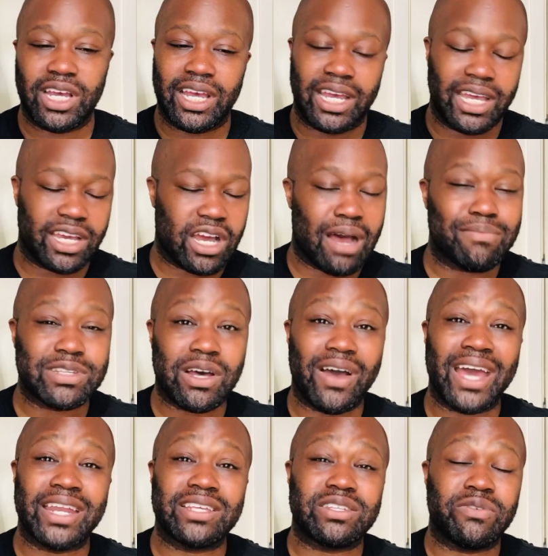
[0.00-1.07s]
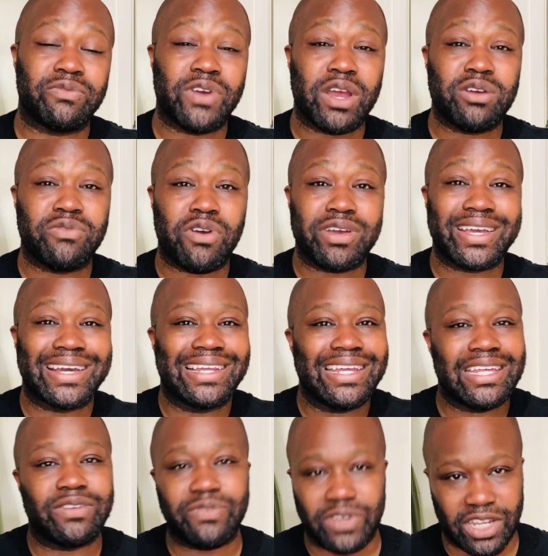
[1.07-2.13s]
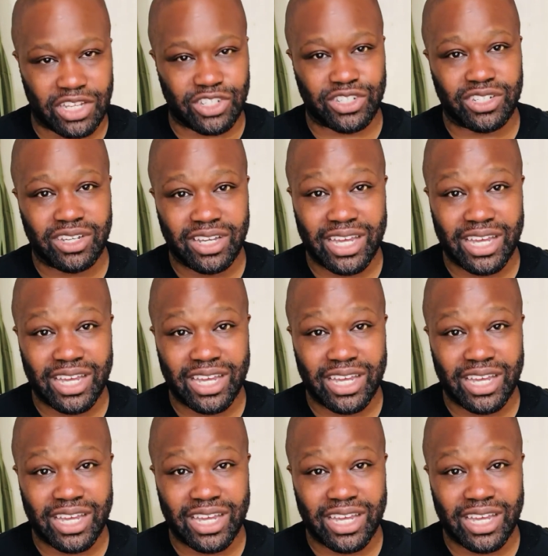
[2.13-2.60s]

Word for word: It comes out, and it's a very clean finish.